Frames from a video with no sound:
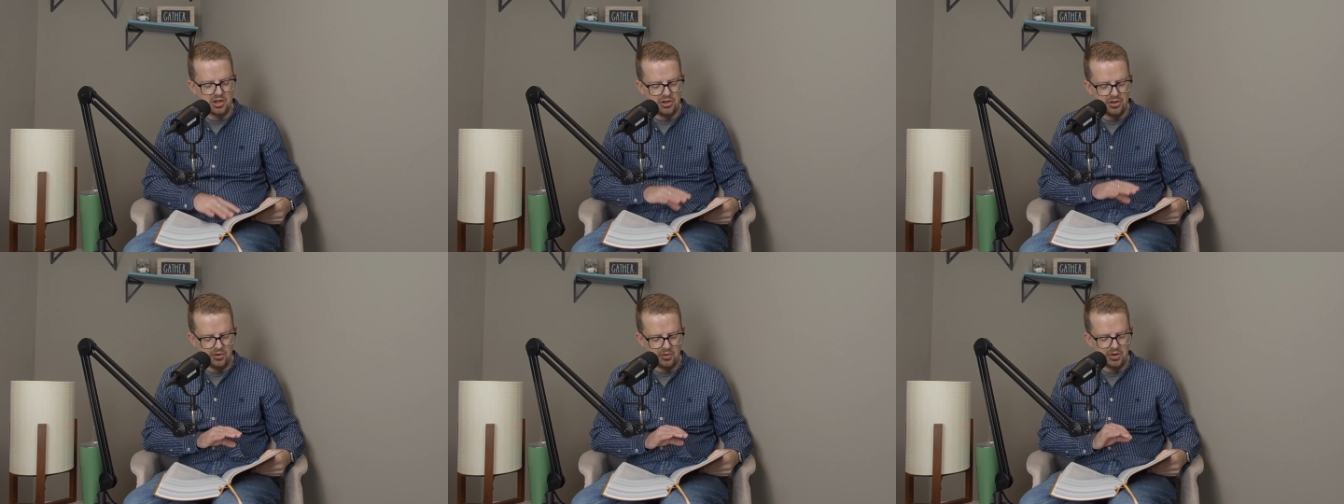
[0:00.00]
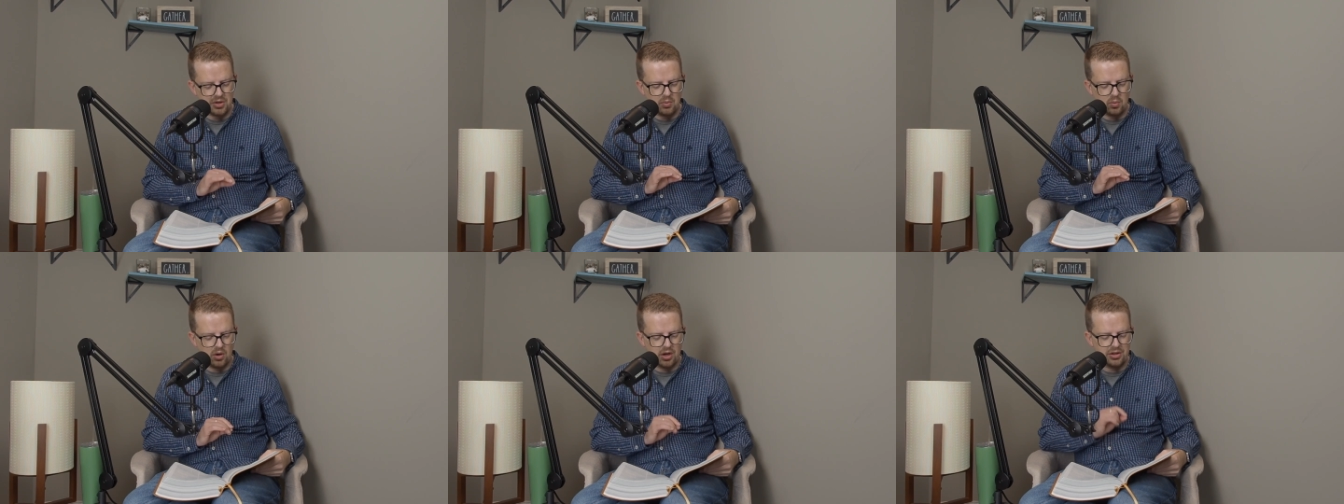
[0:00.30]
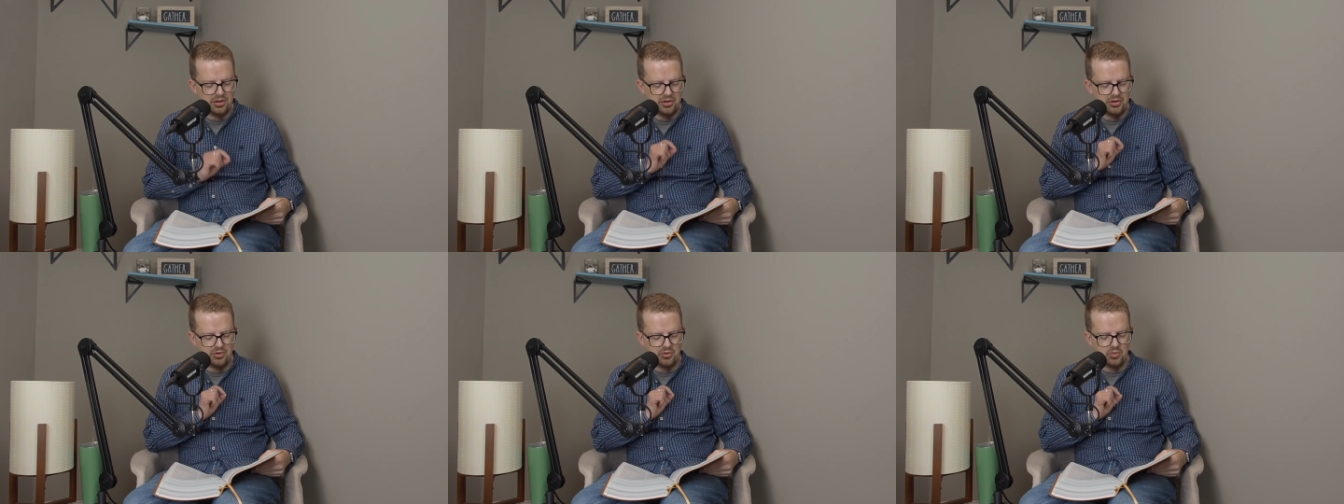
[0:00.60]

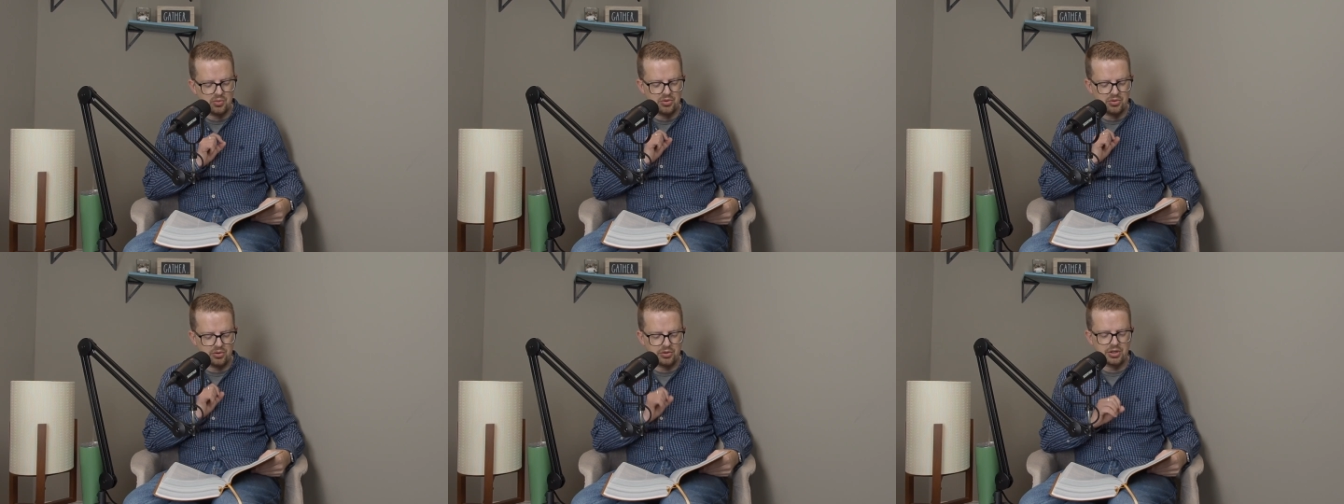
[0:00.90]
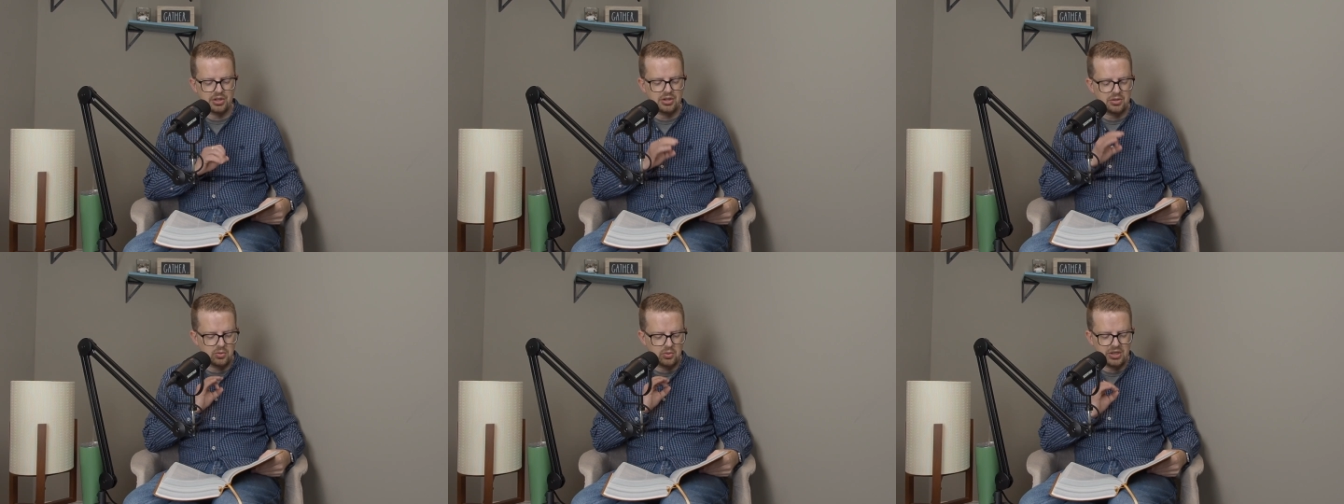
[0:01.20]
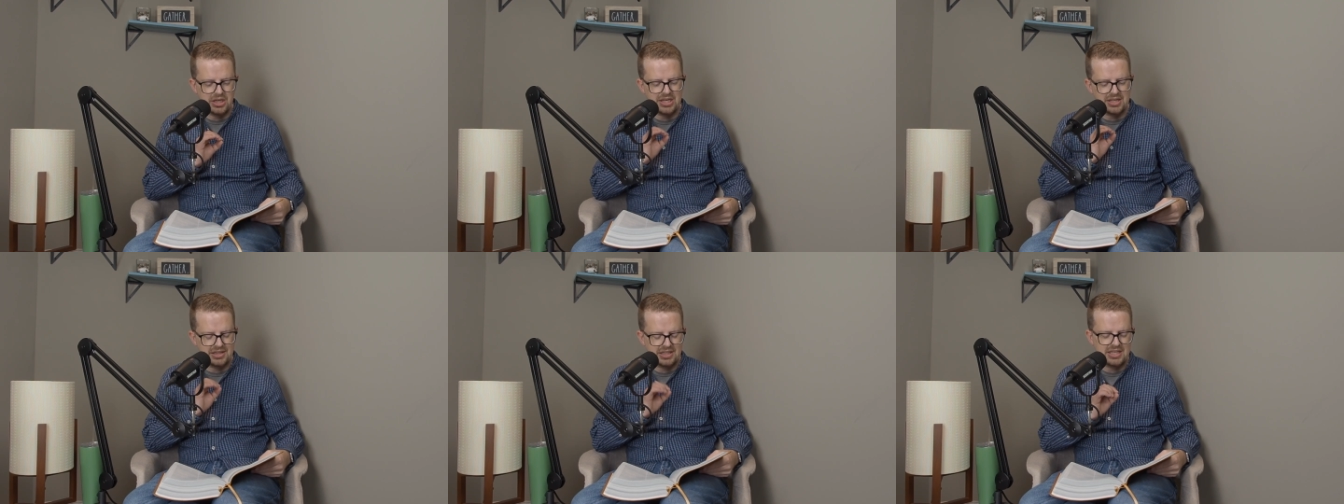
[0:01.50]
31 through
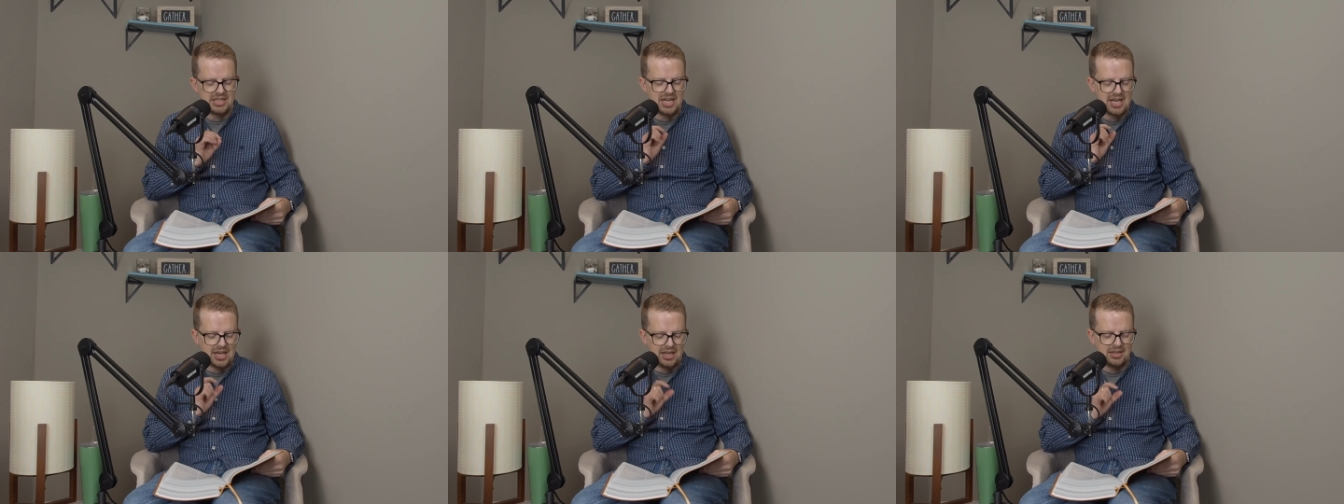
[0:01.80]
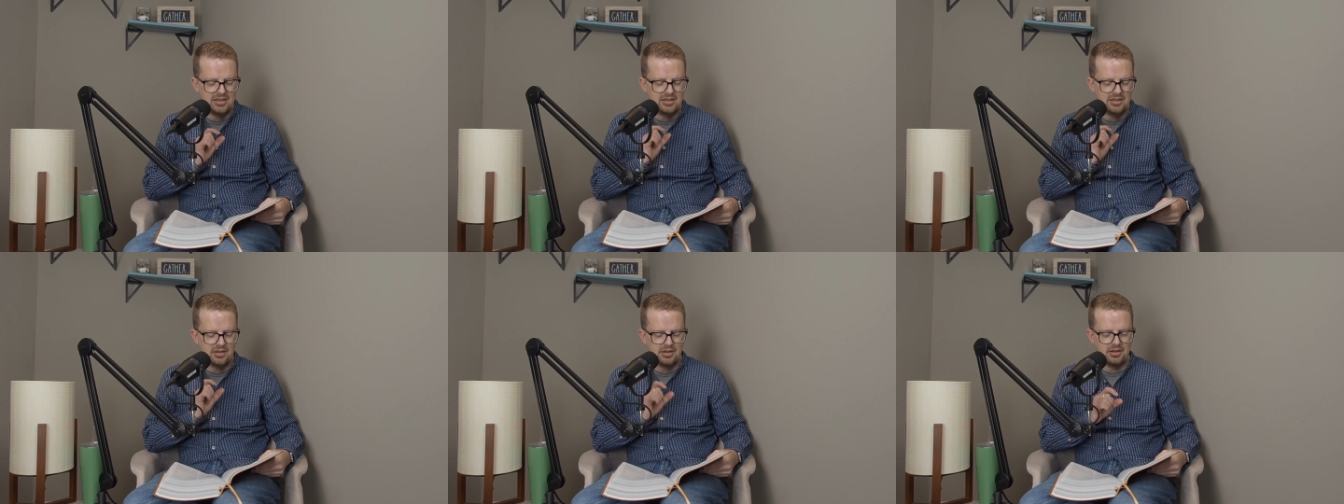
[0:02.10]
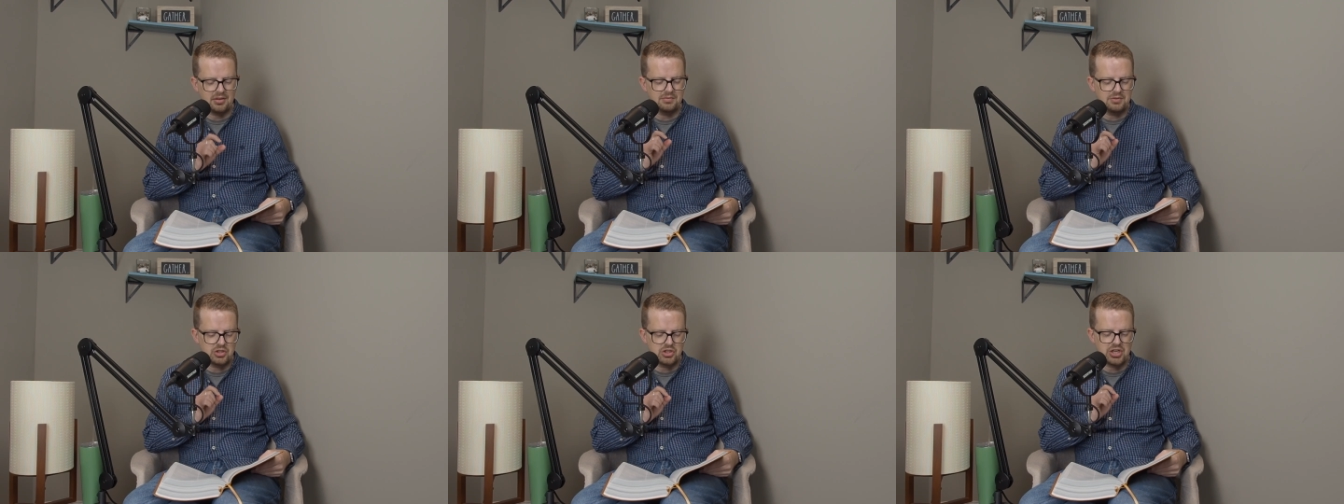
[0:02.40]
33, the end
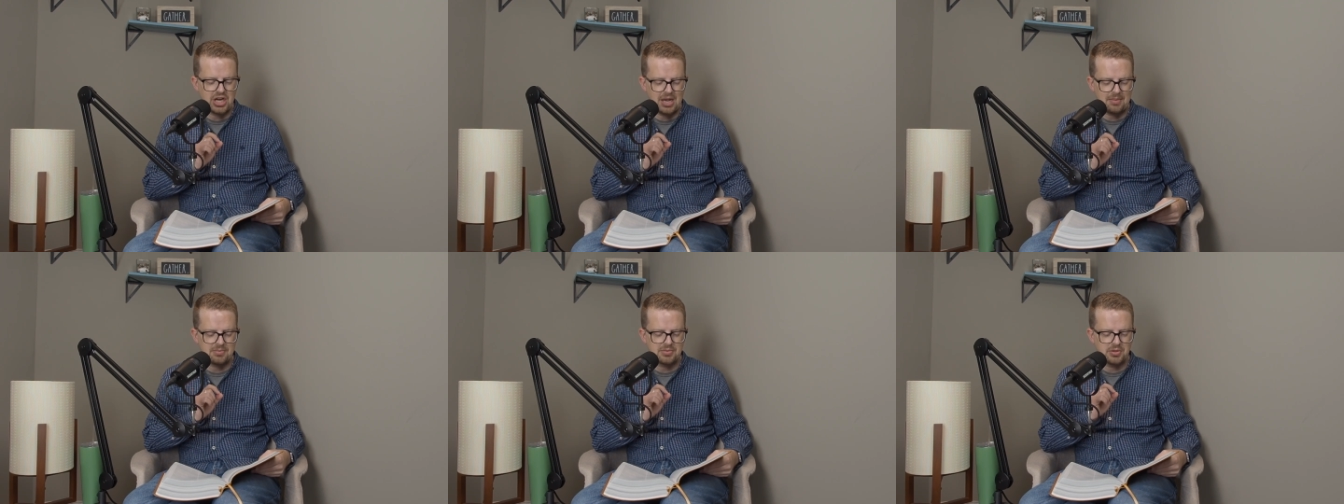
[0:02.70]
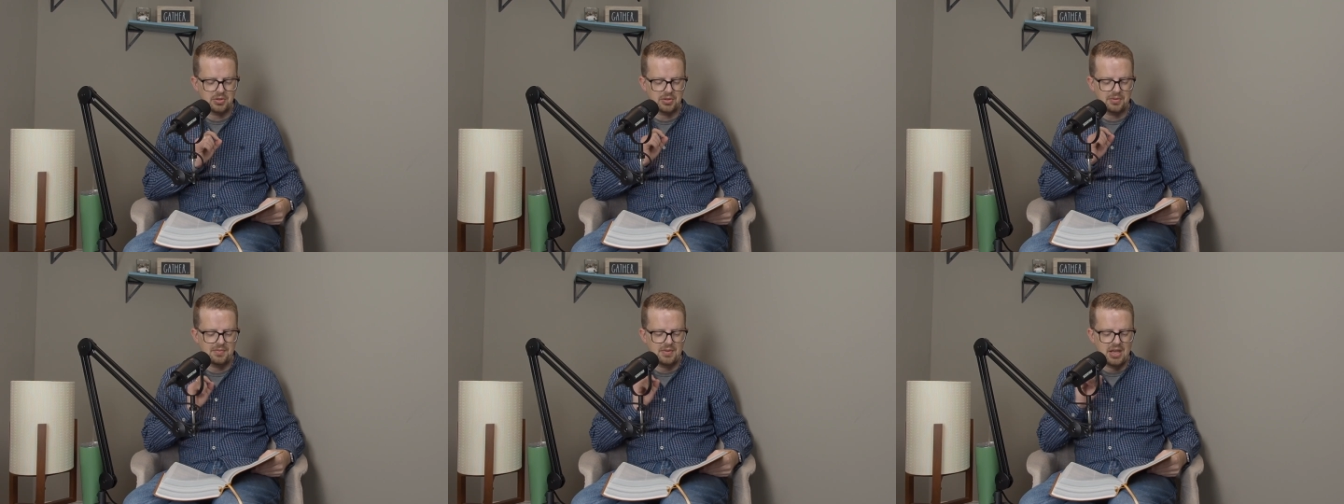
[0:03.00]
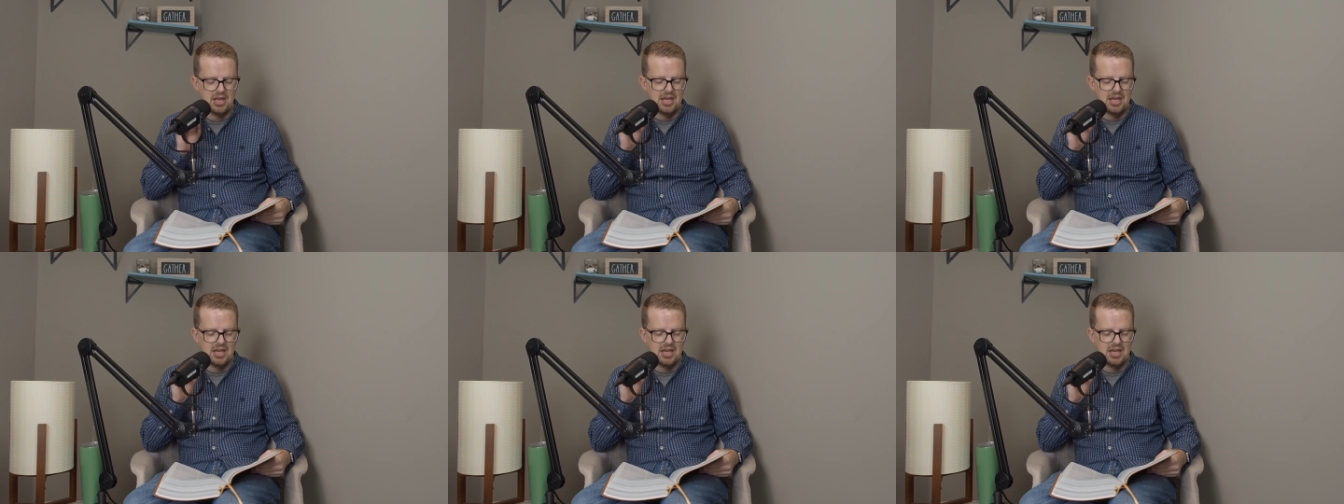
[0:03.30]
of the chapter.